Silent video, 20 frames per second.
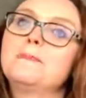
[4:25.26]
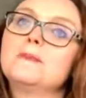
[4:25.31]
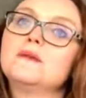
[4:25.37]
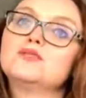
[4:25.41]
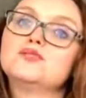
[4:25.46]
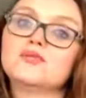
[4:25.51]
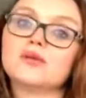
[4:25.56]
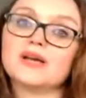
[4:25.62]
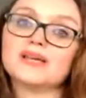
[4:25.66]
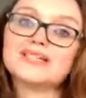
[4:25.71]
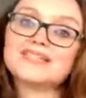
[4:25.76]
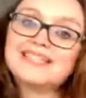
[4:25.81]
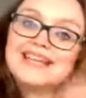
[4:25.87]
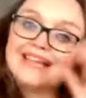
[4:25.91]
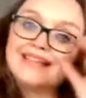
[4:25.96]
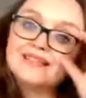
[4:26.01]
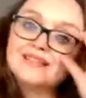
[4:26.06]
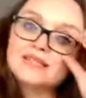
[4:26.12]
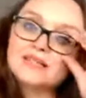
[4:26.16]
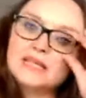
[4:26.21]
doing a
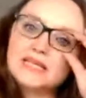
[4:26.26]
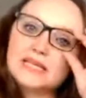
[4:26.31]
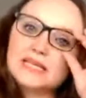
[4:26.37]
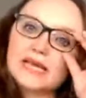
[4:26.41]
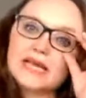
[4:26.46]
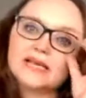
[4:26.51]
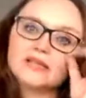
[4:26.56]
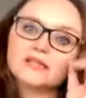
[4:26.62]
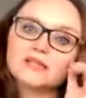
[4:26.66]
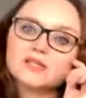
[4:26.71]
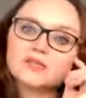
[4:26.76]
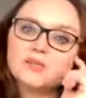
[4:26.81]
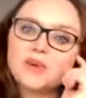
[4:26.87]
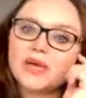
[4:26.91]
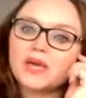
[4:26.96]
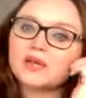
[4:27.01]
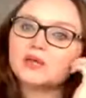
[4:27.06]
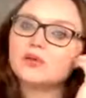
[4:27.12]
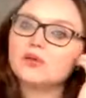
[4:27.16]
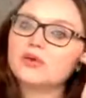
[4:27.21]
sensory test as
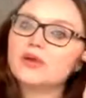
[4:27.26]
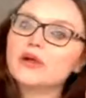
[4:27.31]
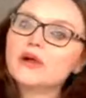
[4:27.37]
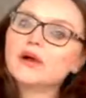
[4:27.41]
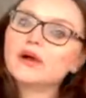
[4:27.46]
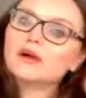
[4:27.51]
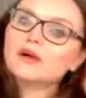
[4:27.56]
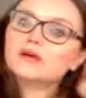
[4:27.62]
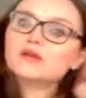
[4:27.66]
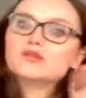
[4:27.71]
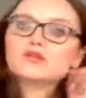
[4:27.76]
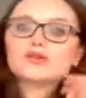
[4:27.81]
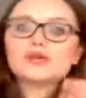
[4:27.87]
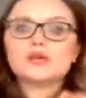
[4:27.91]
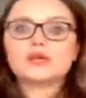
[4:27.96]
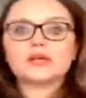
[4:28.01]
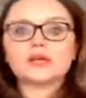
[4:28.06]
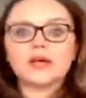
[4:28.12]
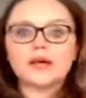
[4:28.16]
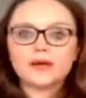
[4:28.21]
well on her,
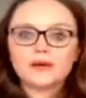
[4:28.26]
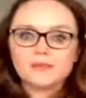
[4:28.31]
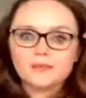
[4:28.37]
doing